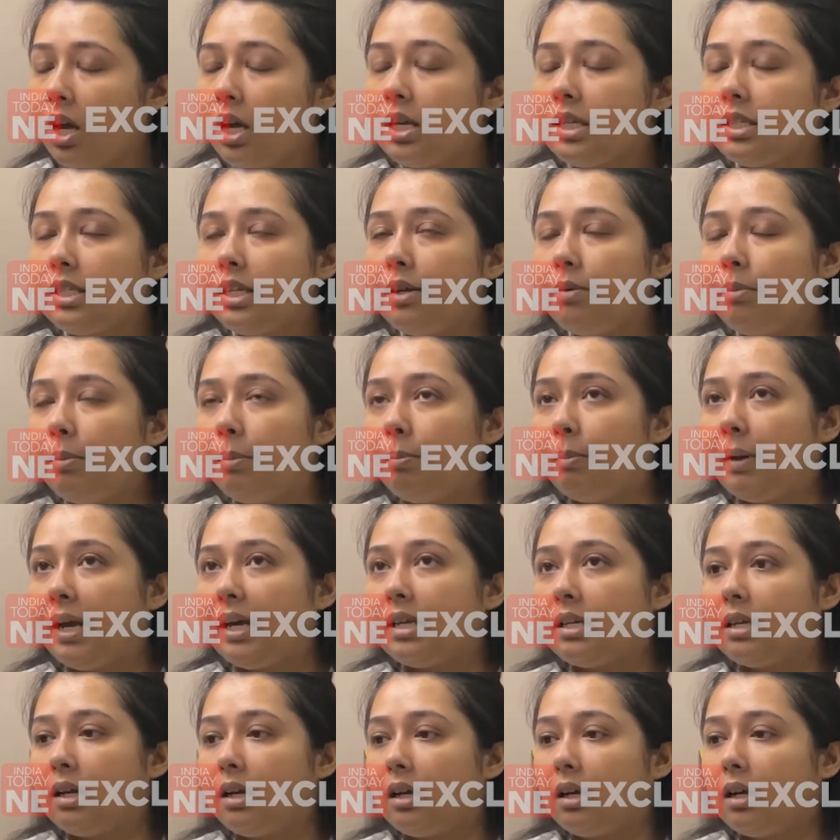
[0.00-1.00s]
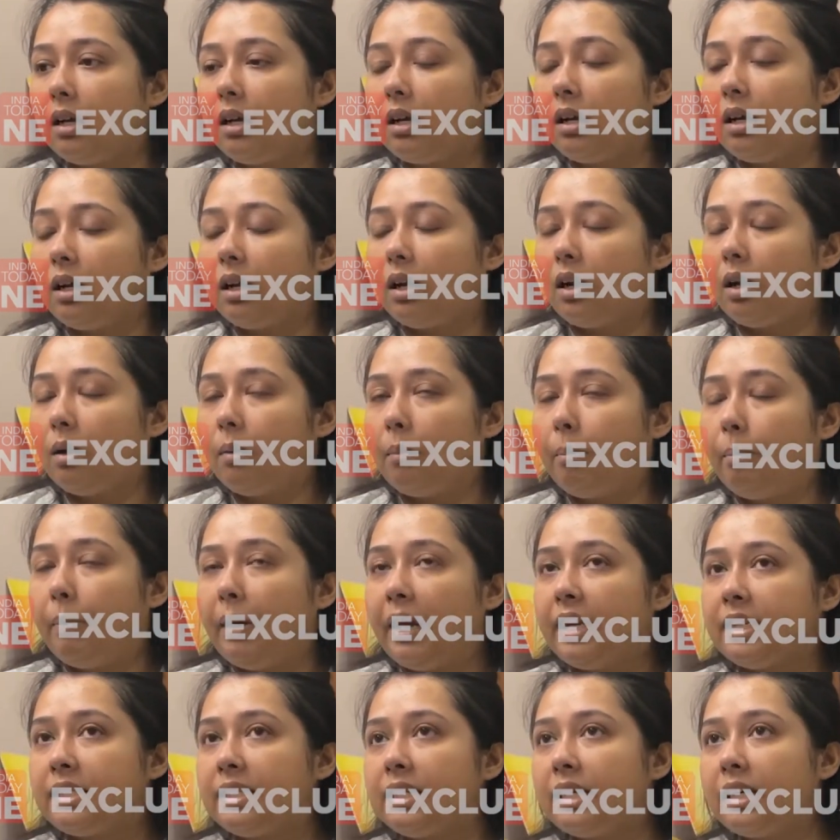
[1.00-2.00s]
see ba- what did they say
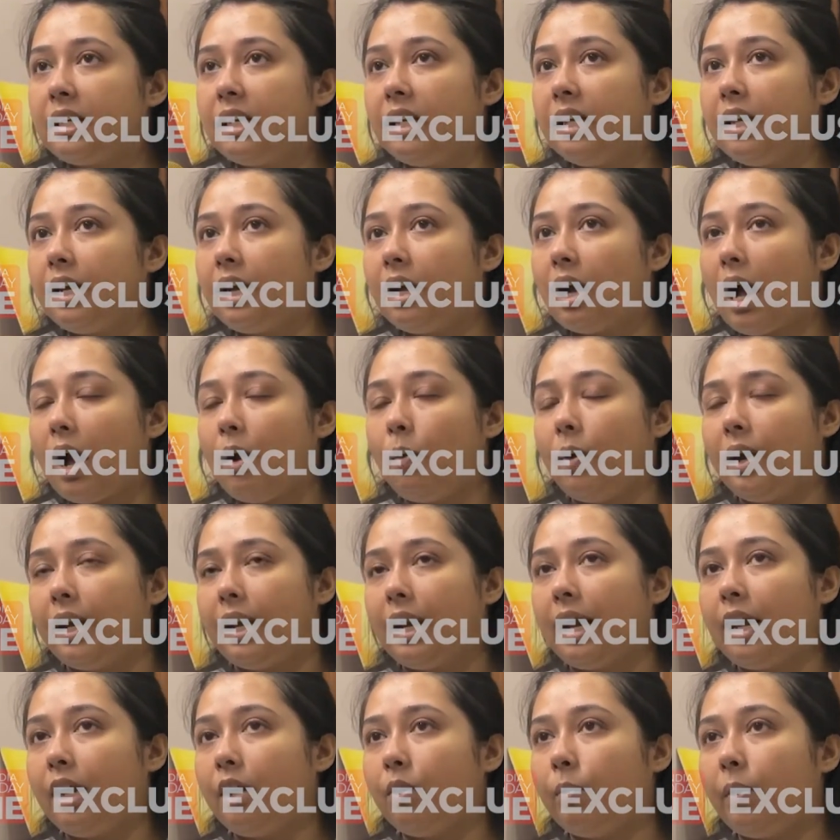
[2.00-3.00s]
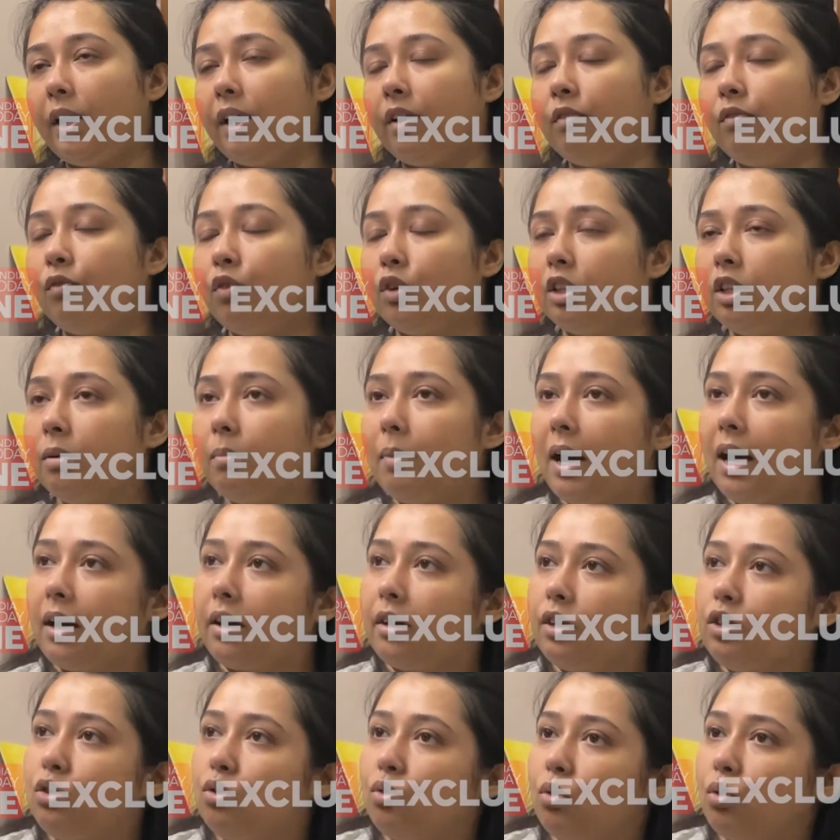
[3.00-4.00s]
basically uh, when i went for the
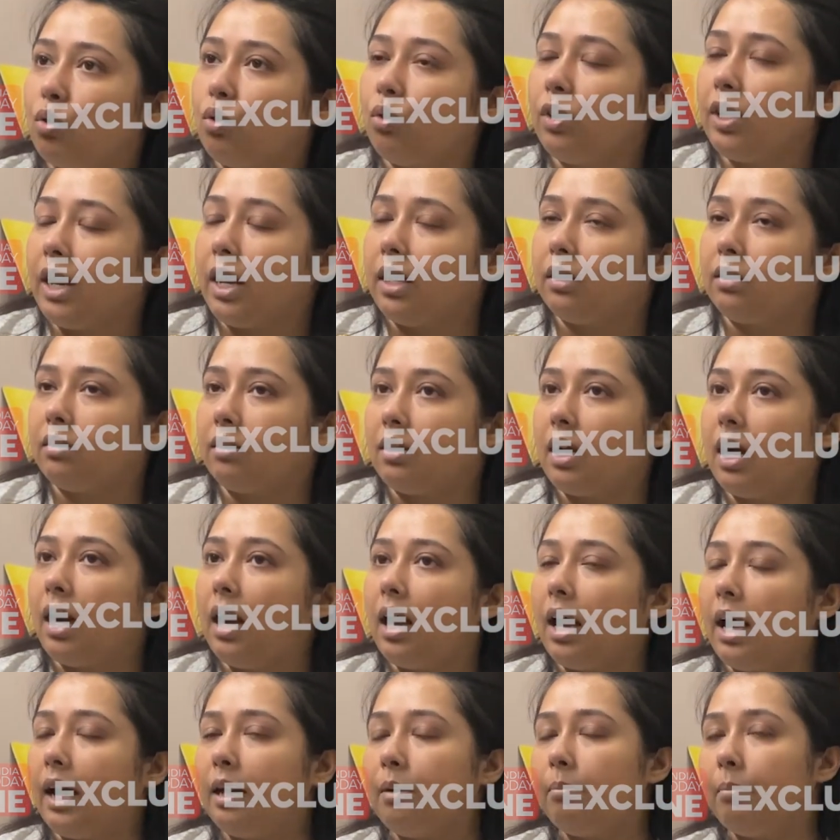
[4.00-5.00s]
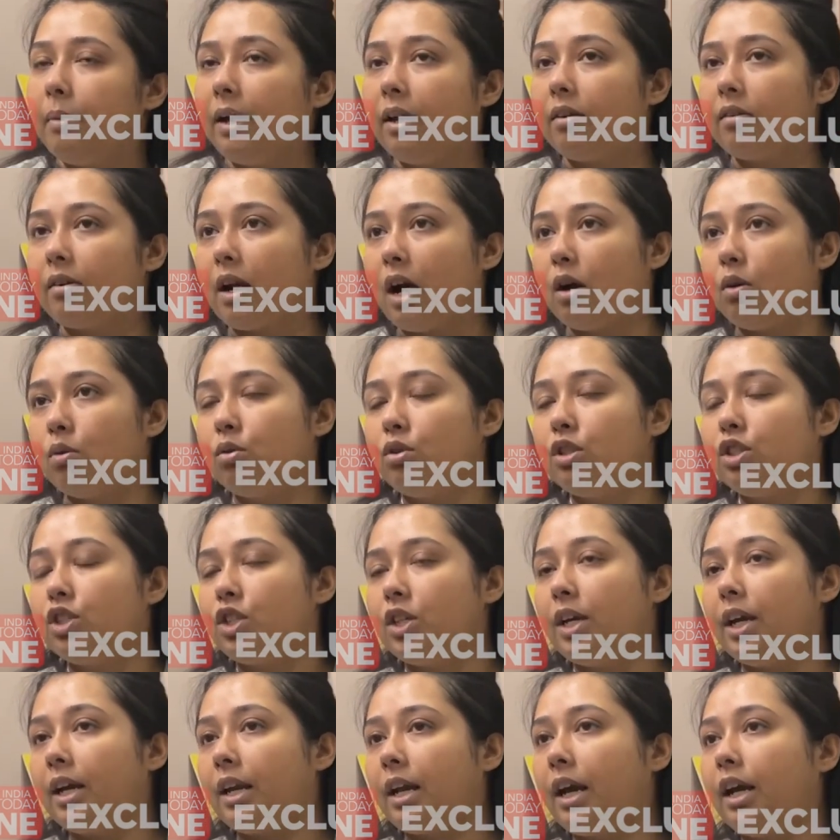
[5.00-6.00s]
bharat jodo yatra i met Rahul
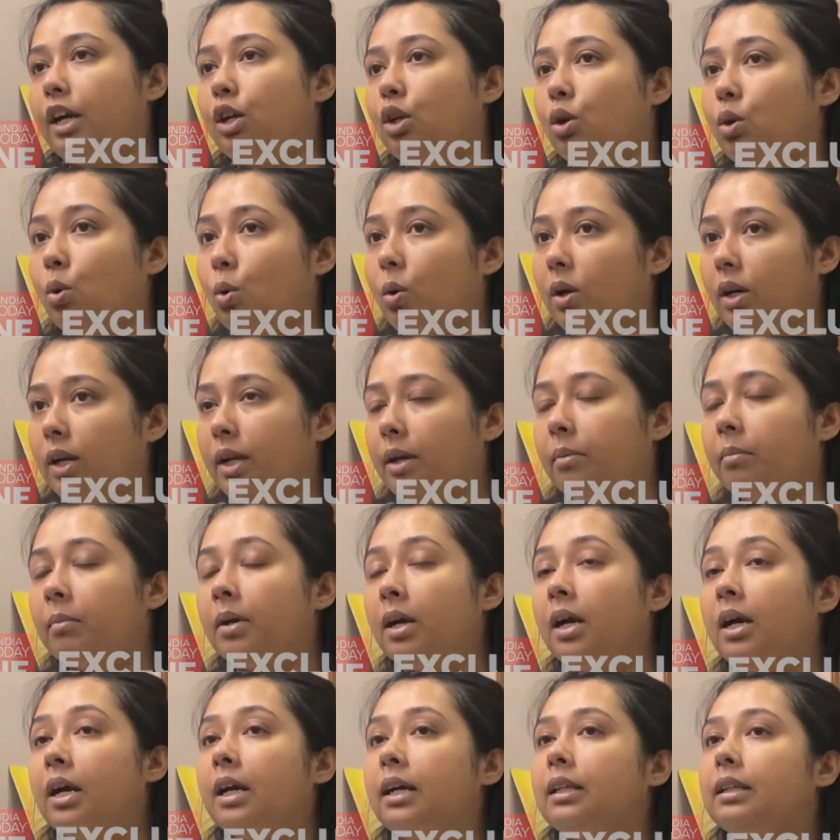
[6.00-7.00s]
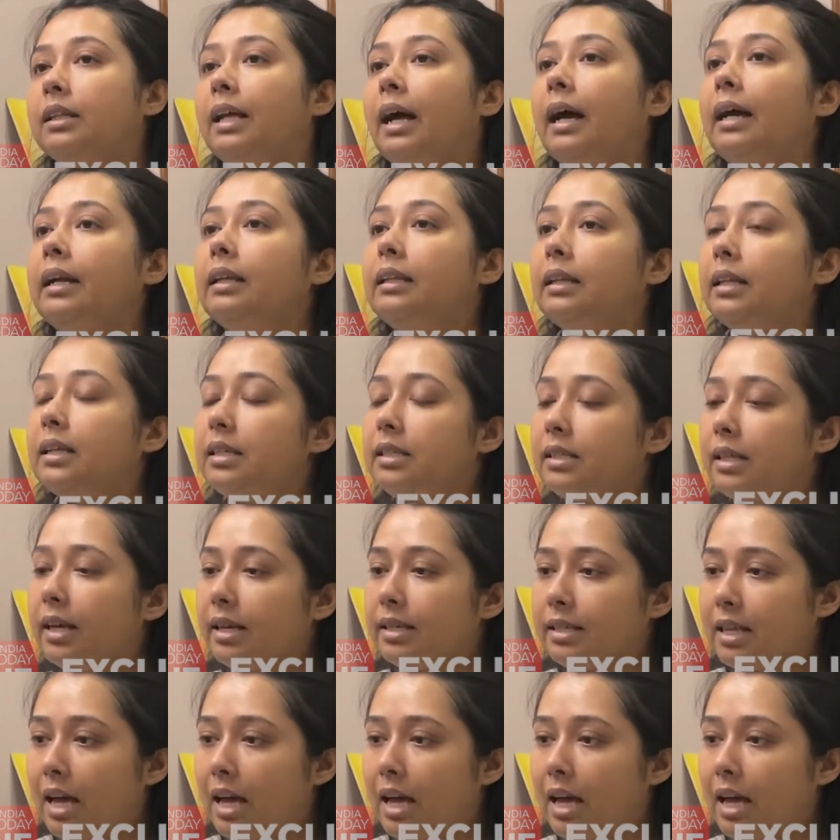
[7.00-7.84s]
ji and i told him that this has